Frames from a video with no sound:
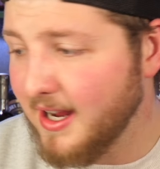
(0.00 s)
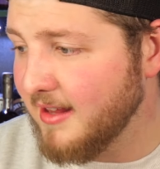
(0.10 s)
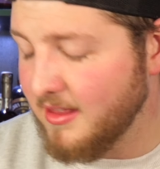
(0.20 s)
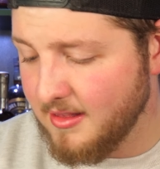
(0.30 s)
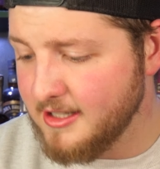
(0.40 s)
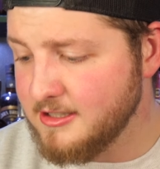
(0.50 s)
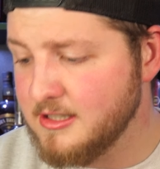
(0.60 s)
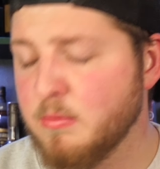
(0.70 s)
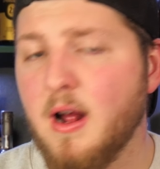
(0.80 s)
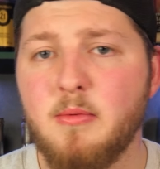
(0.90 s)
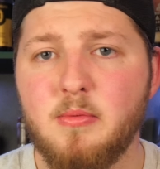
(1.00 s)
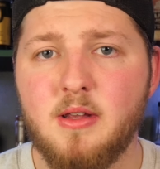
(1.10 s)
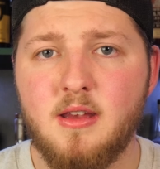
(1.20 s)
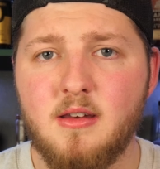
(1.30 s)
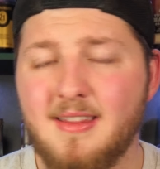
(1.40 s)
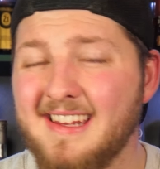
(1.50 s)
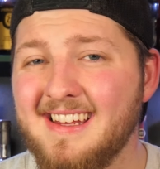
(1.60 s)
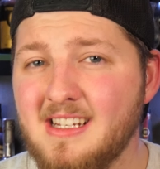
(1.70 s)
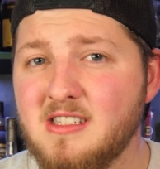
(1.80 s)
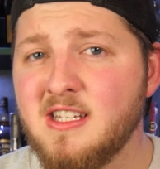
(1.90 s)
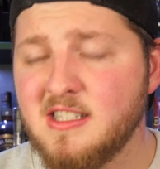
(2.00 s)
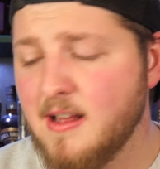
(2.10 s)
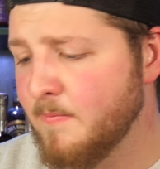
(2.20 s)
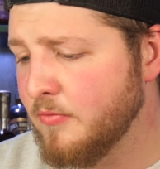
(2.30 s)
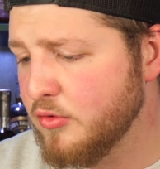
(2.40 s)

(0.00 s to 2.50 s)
I think this is probably, you know, the easiest